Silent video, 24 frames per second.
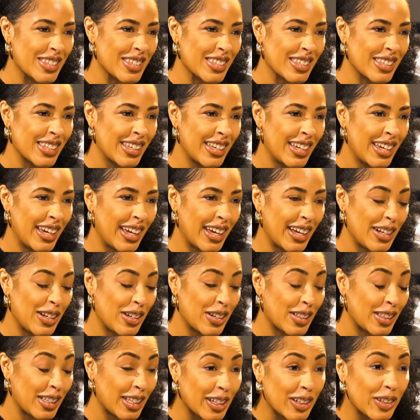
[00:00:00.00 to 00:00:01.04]
Yes. And
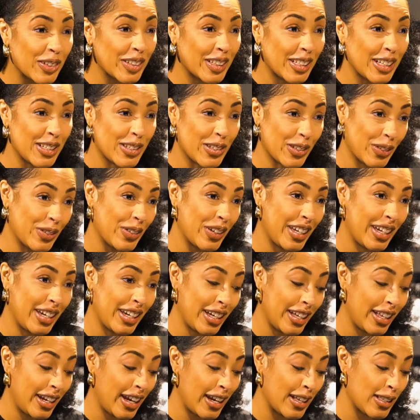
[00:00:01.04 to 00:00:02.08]
you're literally doing
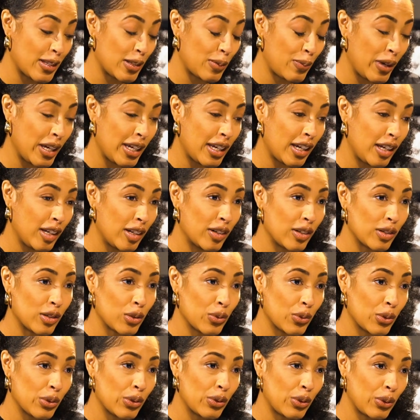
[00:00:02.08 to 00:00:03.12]
it and yeah. speaking your
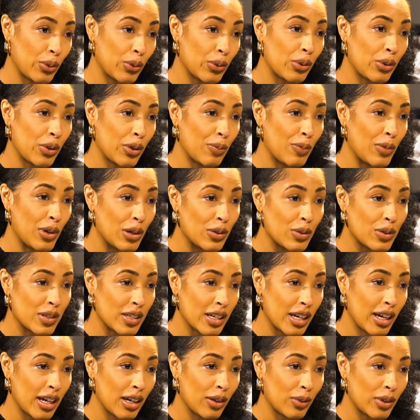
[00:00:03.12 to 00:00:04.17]
truth through the
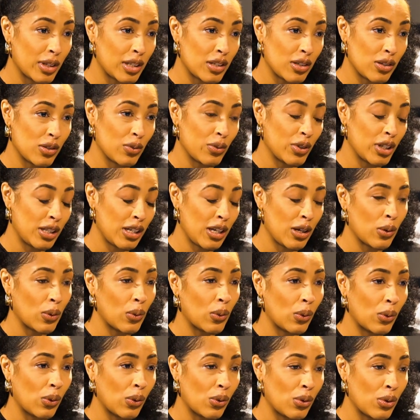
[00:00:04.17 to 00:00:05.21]
music, which right, is really right.
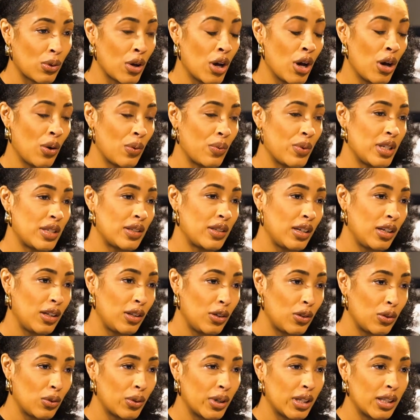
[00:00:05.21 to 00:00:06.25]
cool. We've
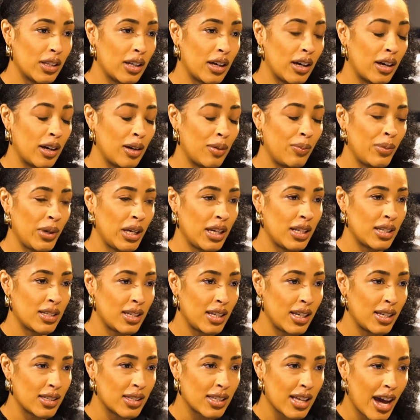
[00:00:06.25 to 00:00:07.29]
seen you in the B E
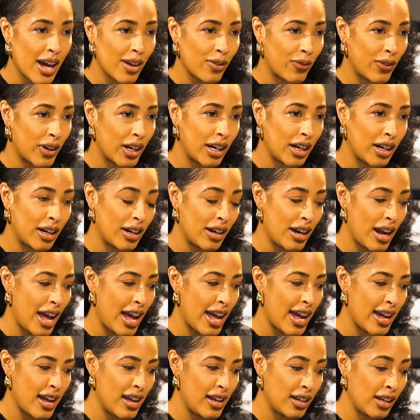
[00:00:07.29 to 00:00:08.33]
T Cypher, yes,
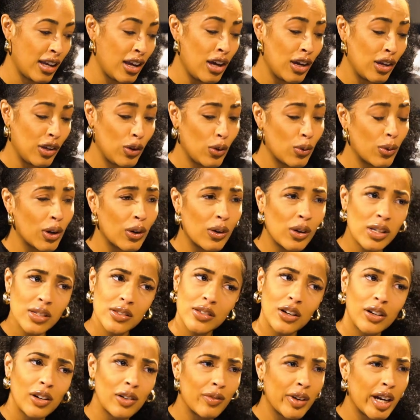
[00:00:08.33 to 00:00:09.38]
and yes. you were
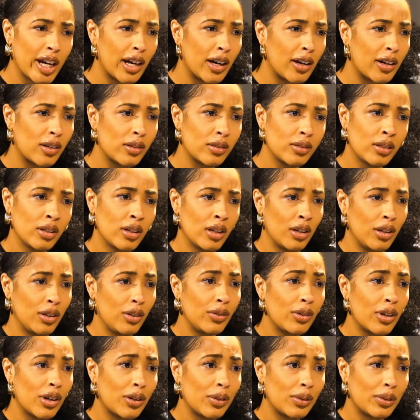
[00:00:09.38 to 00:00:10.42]
also around,
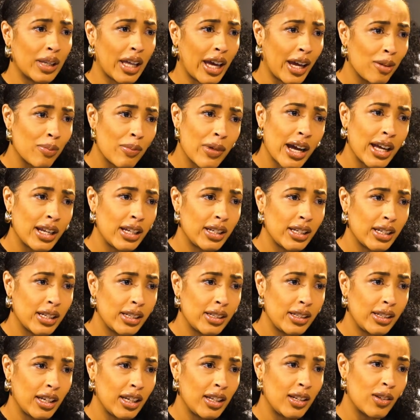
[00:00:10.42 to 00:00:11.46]
you know,
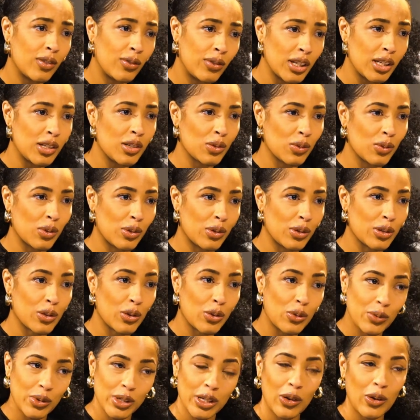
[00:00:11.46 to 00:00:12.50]
like-minded individuals
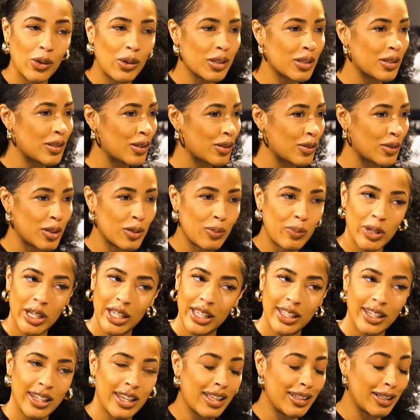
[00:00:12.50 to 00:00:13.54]
who yes. were also
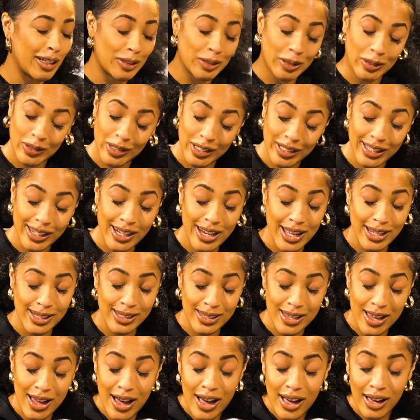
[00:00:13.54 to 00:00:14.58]
spitting that. They was talking
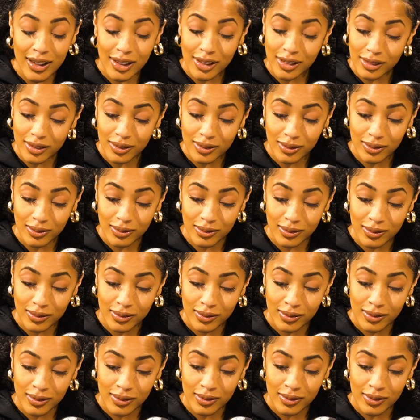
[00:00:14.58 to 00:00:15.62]
that talk. Yes,
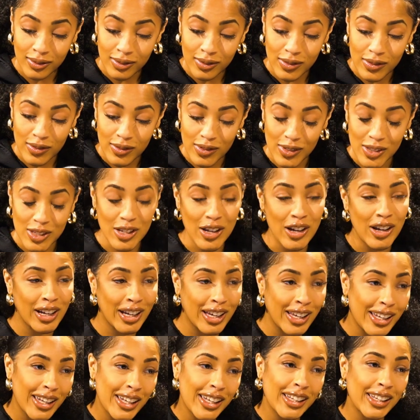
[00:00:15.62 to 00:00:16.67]
facts, facts.
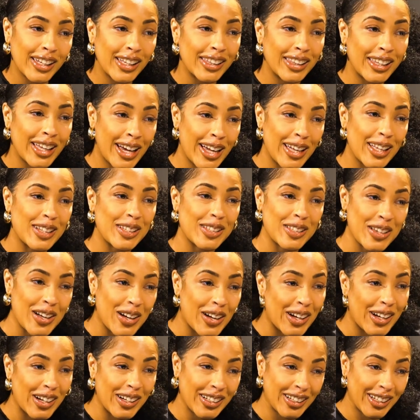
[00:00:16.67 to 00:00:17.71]
Talking that
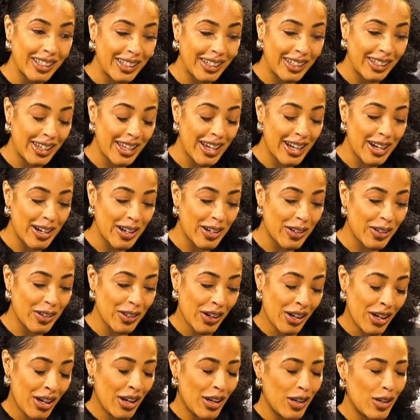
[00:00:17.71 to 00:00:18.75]
talk. Yeah.
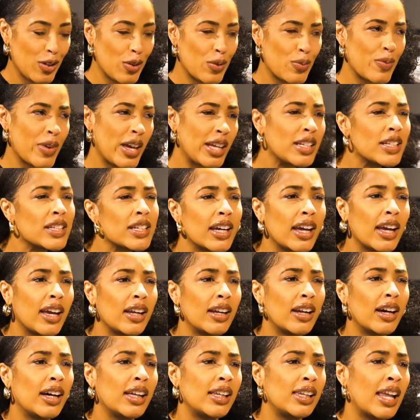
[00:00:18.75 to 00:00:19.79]
Now, you
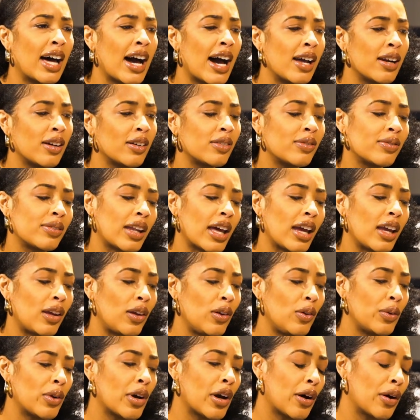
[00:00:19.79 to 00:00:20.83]
mentioned a lot of,
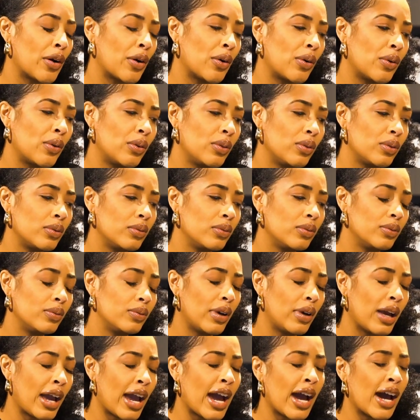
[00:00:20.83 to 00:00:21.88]
like, you know,
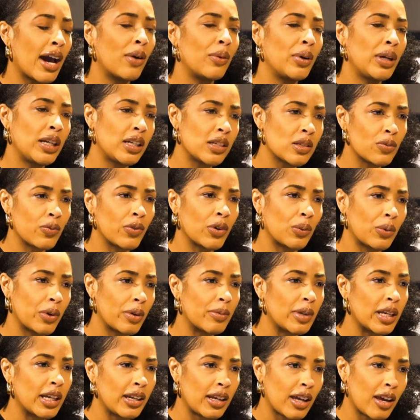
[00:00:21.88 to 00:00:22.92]
how it is for
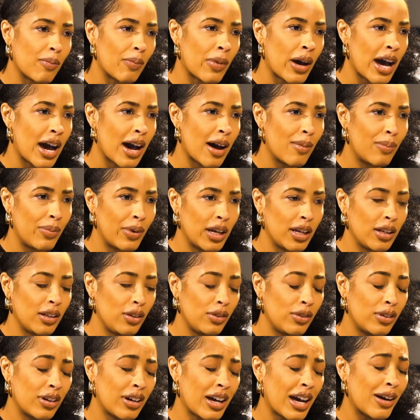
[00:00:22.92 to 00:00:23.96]
women in hip-hop
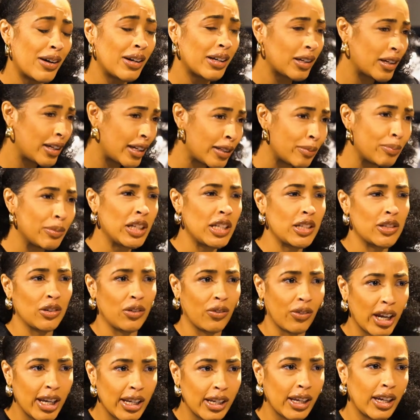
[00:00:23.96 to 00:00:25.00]
and, you know, how it can be
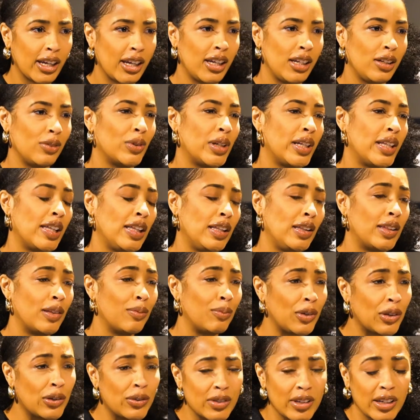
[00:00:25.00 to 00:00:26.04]
degrading with
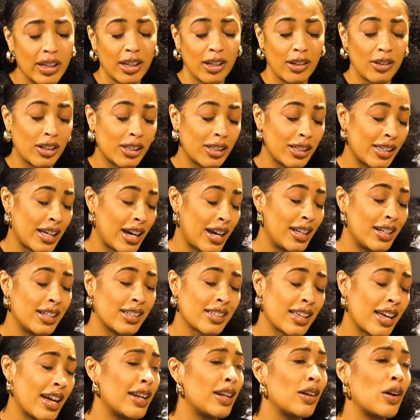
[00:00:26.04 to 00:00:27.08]
the music and all of that. And
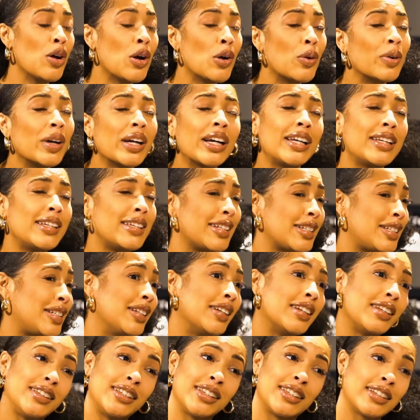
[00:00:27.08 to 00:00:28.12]
it's kind of, we're
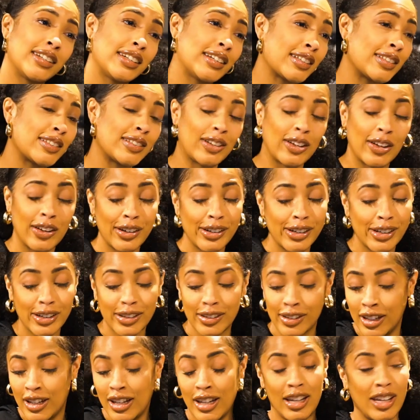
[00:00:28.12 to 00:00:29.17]
conditioned. Right.
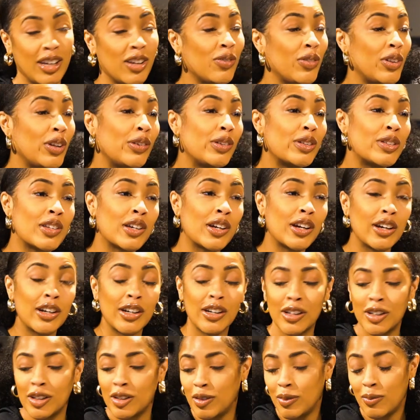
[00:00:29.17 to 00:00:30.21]
Girl, Come if on. you
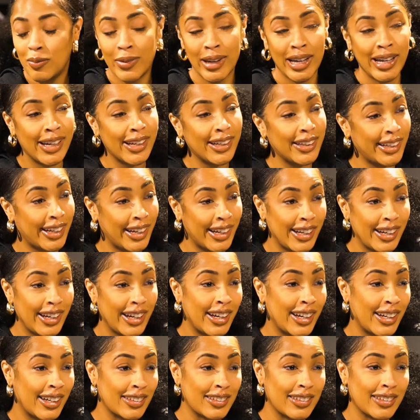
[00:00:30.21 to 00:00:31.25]
turn back that
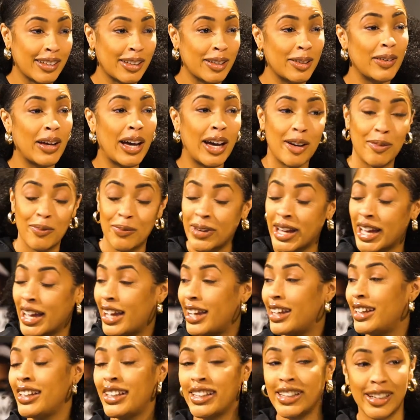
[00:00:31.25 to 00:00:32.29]
ass up, I
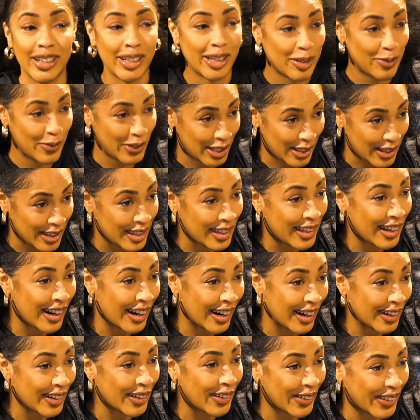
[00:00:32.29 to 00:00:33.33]
might get up and
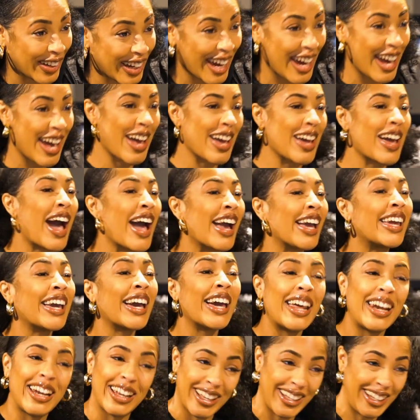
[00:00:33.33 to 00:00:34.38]
start, okay? Period. I
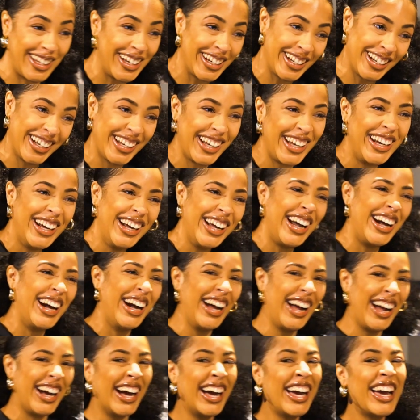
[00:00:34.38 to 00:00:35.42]
get it. Period.
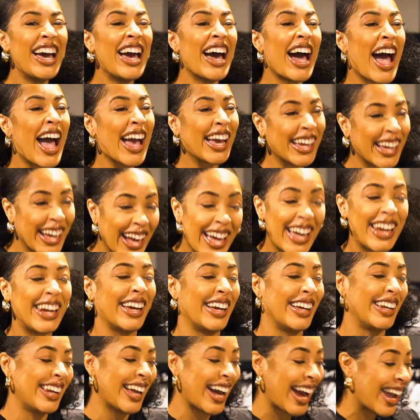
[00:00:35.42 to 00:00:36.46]
Period. I get
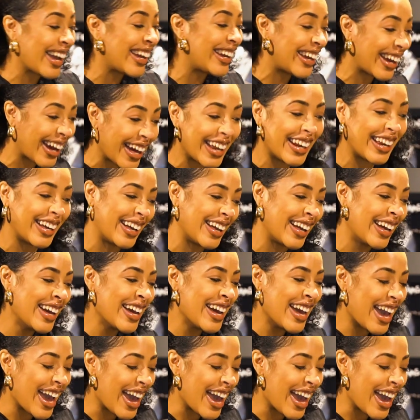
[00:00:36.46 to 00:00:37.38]
get it. I get it.